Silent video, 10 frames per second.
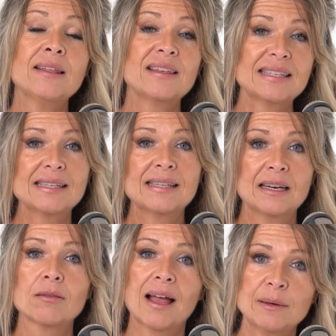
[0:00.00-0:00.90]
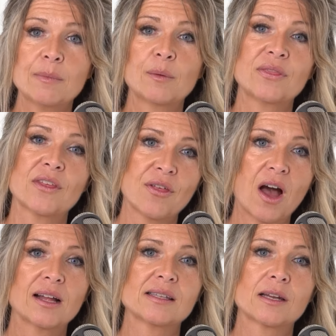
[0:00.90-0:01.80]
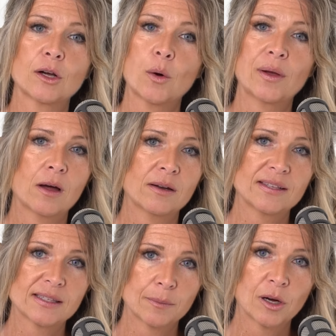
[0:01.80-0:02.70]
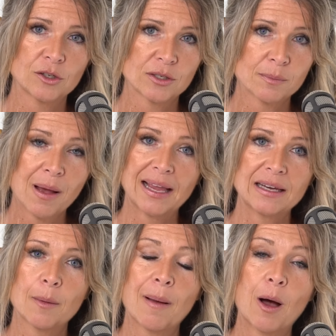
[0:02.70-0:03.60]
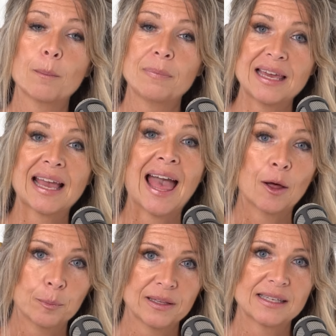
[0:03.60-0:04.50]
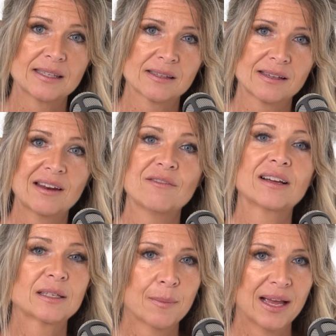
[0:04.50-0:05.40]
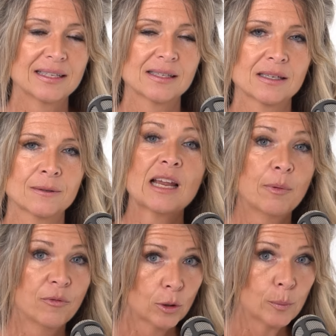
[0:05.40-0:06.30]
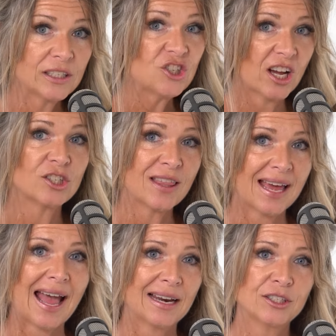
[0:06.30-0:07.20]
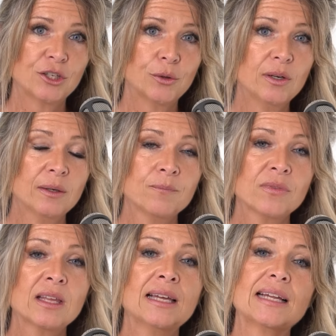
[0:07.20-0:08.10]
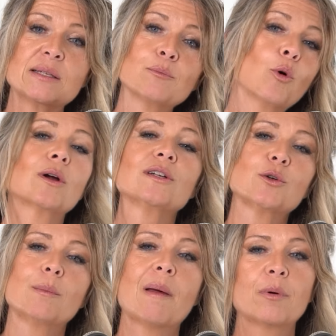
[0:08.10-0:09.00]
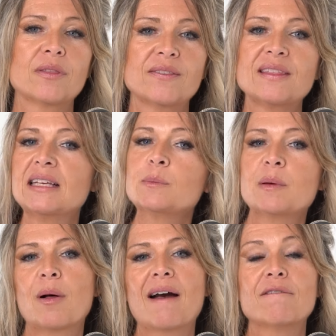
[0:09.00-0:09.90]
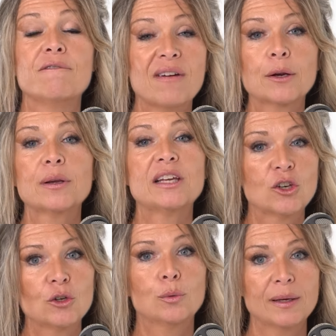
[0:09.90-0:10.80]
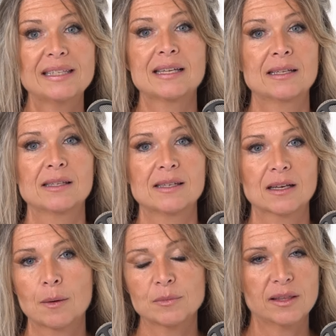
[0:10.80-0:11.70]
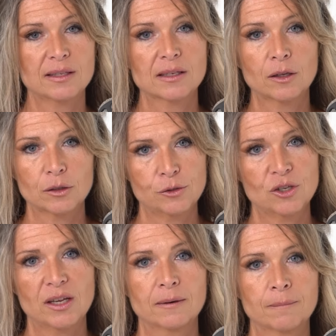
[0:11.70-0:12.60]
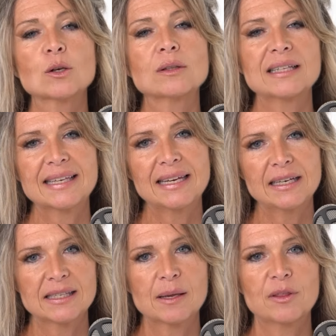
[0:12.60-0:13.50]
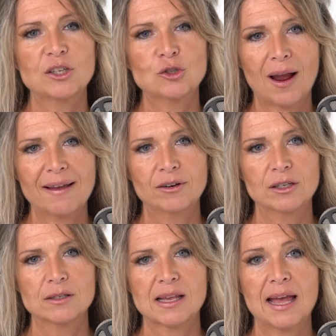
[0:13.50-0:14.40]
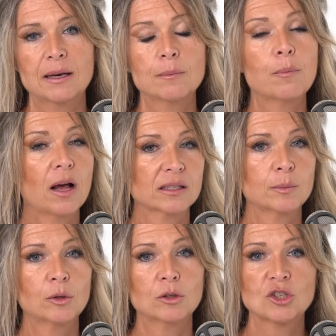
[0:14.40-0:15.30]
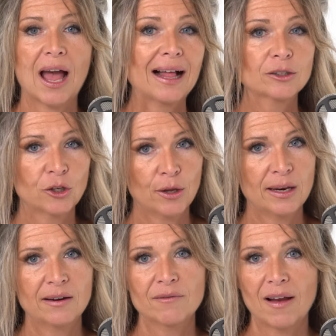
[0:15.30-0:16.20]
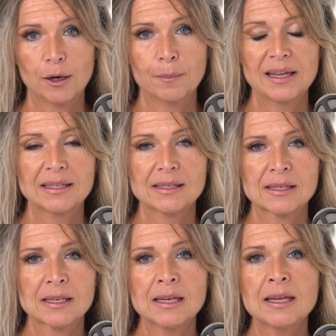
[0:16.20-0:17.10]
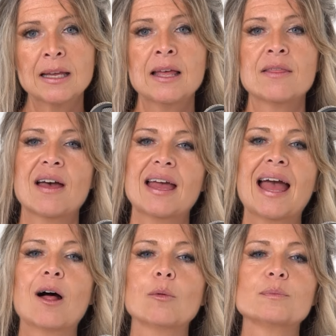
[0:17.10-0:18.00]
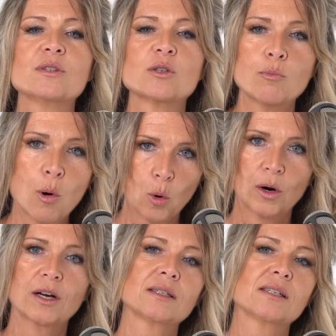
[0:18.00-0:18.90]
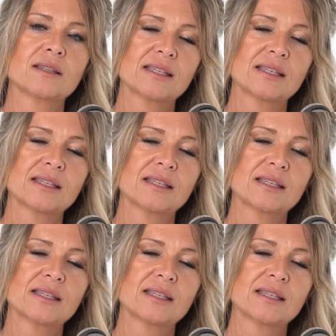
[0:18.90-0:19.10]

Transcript: This is in alignment with the thoughts that are going on in the subconscious mind about being helpless and victimized. Now, before we judge that attitude, it's important to remember that these people have very good reasons to come to this conclusion. So let's get into some of the drivers and possible childhood environments that help support